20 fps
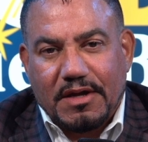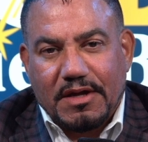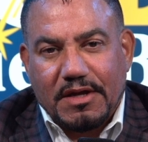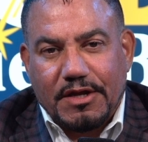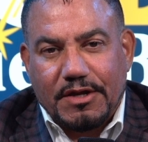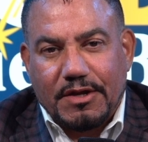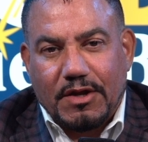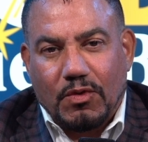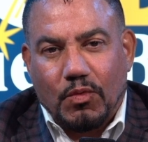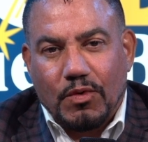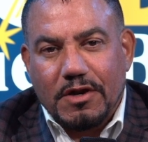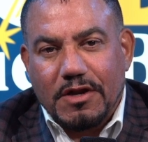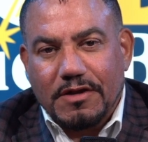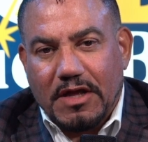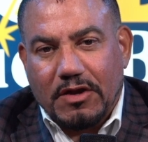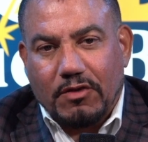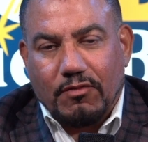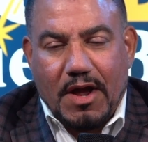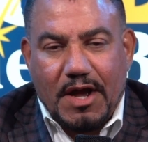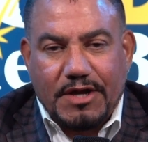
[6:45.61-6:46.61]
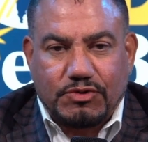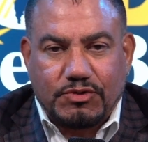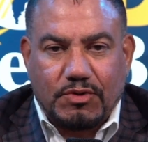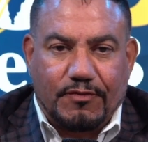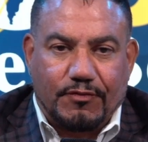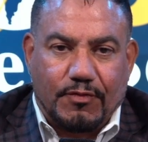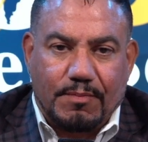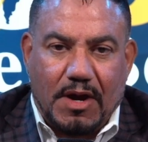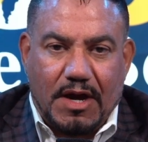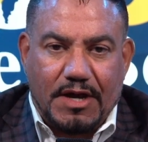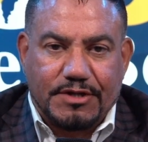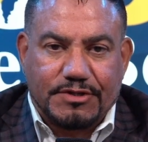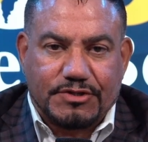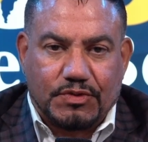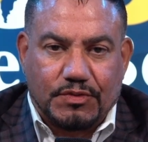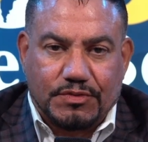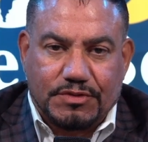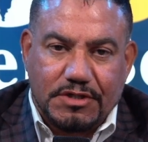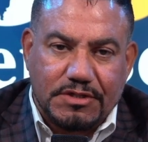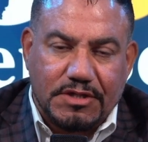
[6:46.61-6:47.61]
When did they graduate from high
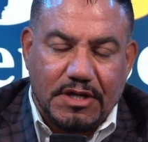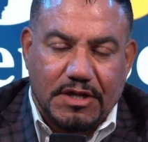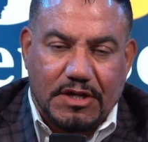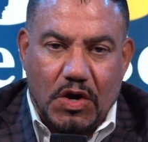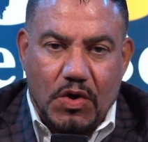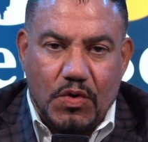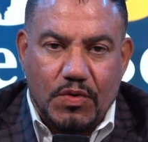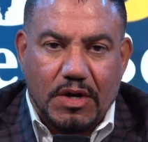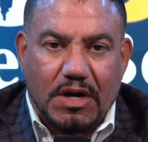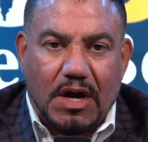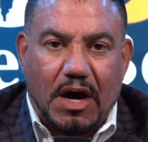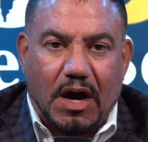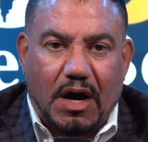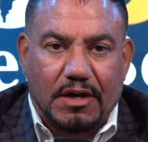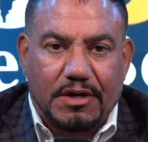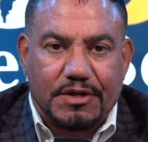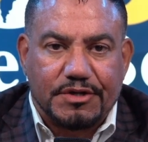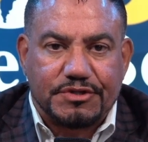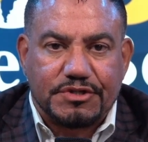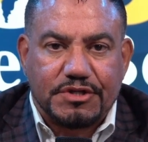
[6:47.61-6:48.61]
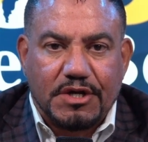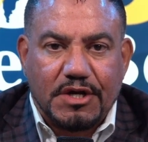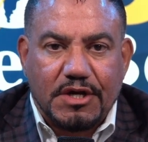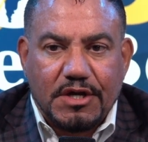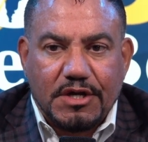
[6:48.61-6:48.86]
school? Did they go to college?